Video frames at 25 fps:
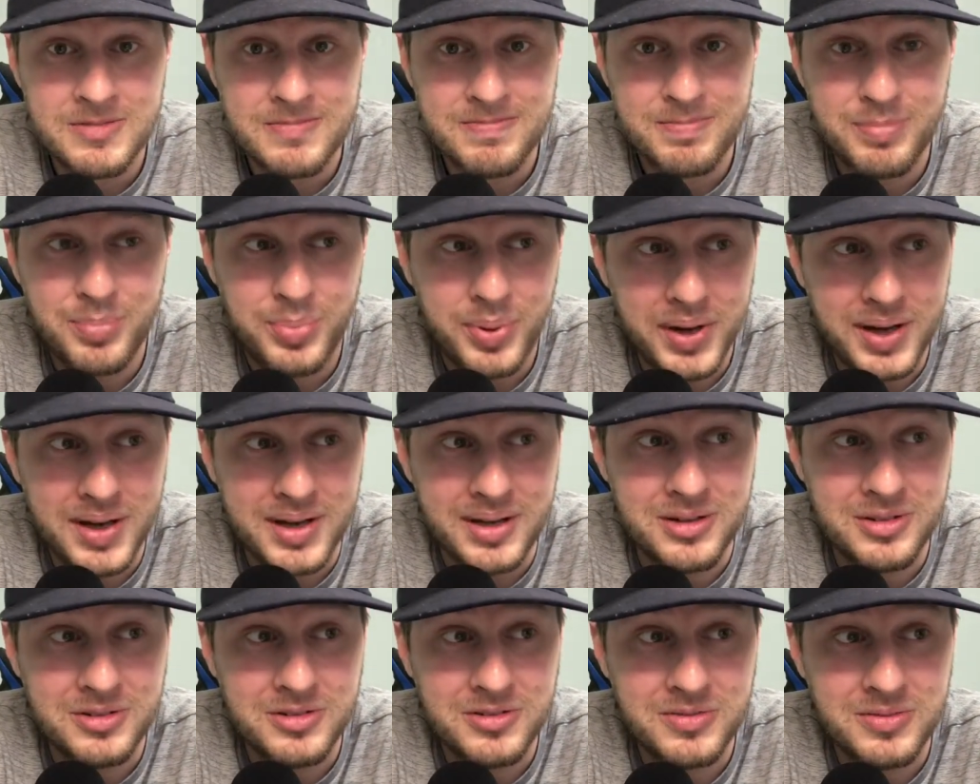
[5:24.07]

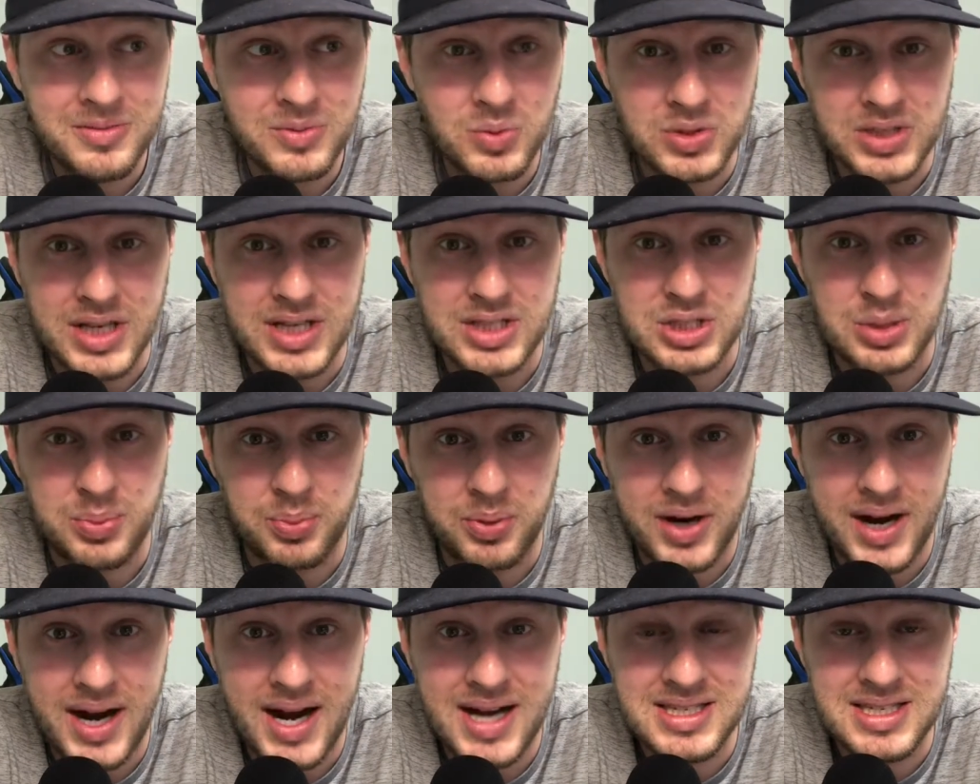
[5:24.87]
But was I
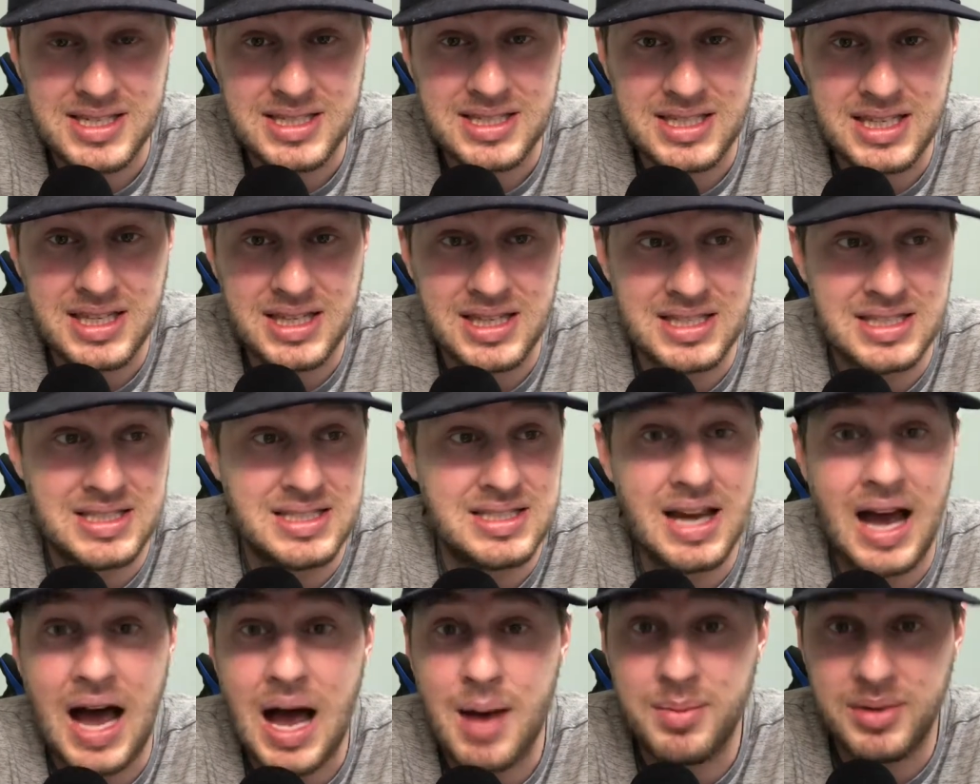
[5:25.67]
surprised to see the
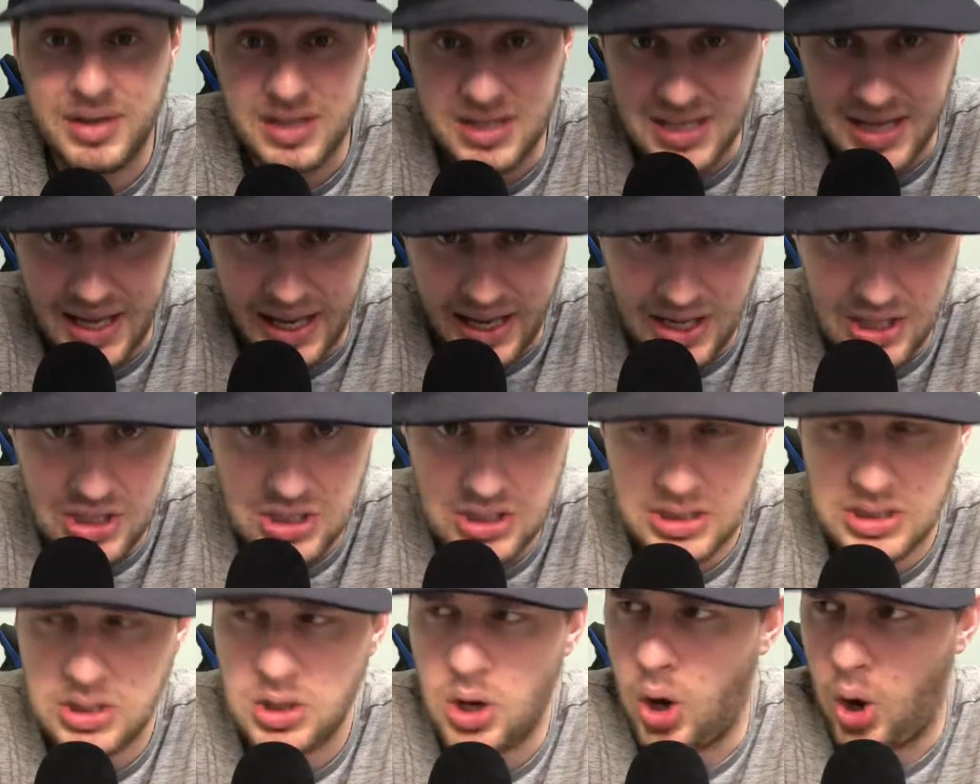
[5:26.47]

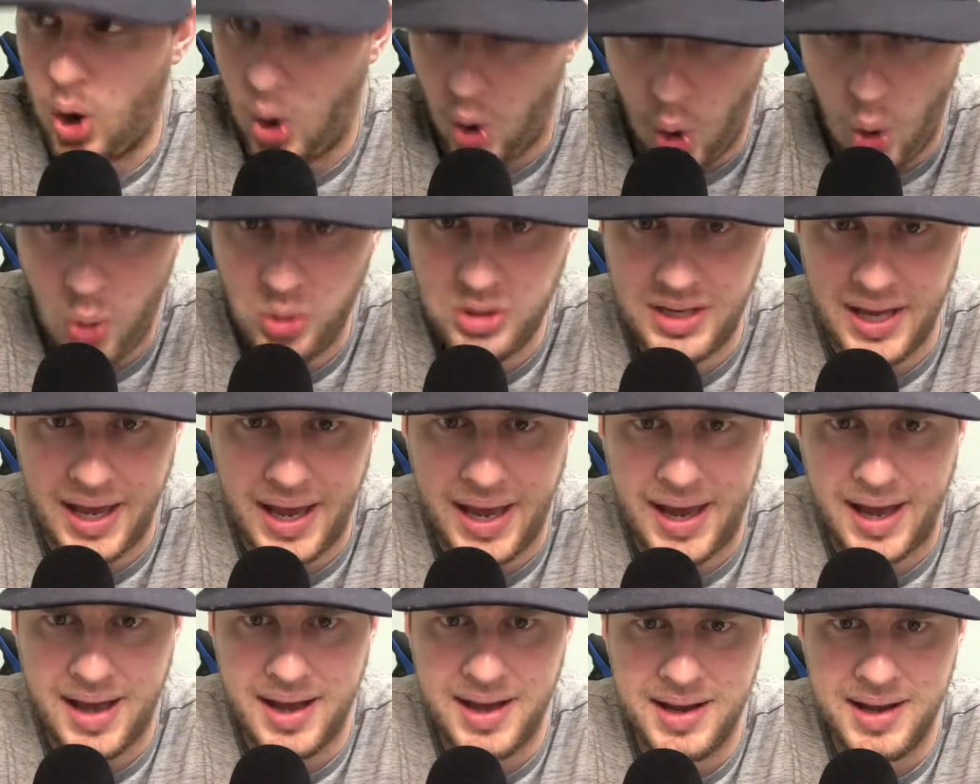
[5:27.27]
domination? Oh, yeah.